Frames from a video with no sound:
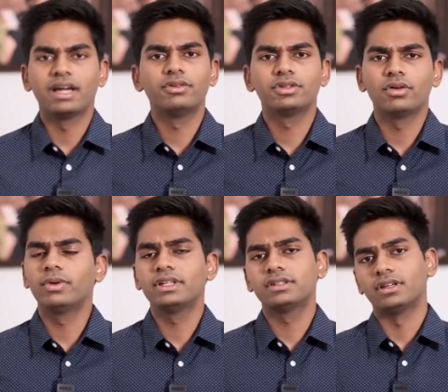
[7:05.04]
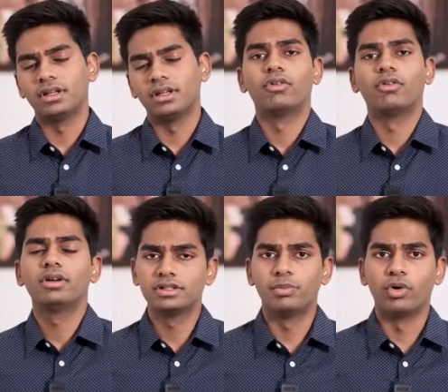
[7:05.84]
always uh, involved in
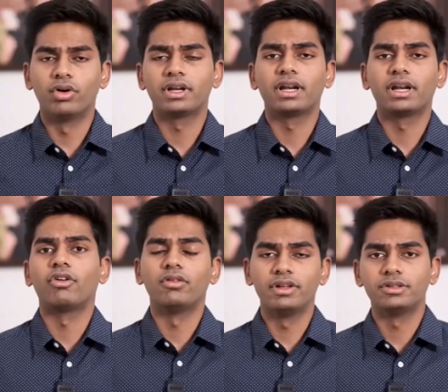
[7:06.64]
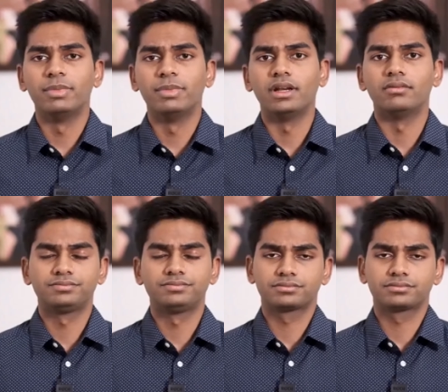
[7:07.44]
sport, and I've always been,
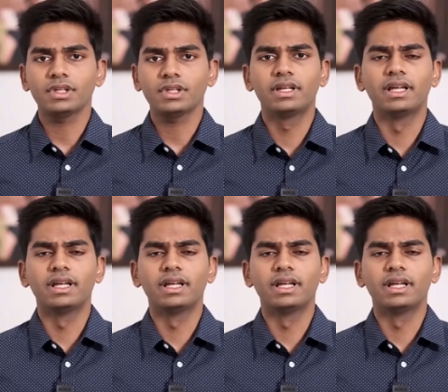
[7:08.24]
yeah.